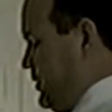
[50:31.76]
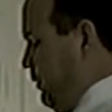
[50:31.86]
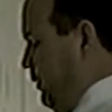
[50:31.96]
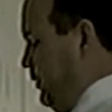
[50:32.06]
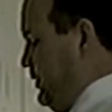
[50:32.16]
so
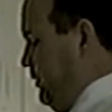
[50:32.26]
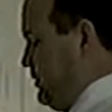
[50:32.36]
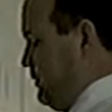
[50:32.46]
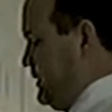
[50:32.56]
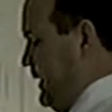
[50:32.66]
what we'll do
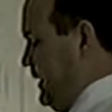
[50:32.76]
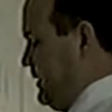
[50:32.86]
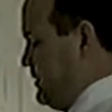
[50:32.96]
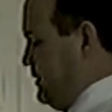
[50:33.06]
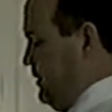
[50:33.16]
is we'll take
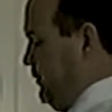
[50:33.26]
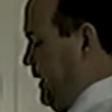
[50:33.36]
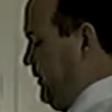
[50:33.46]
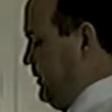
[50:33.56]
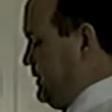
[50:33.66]
this
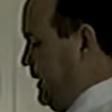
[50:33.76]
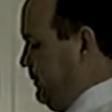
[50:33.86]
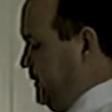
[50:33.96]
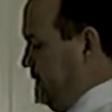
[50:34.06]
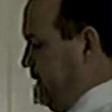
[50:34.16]
rather
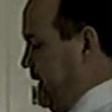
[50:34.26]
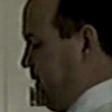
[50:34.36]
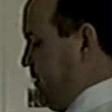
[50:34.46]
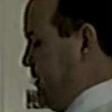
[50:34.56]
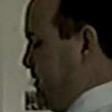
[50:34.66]
untenable
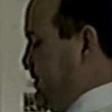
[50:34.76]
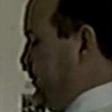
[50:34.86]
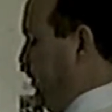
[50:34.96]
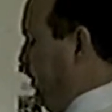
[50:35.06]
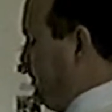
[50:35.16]
device, and this is a
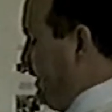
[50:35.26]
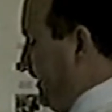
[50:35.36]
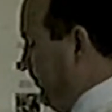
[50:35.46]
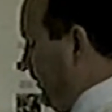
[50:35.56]
prototype.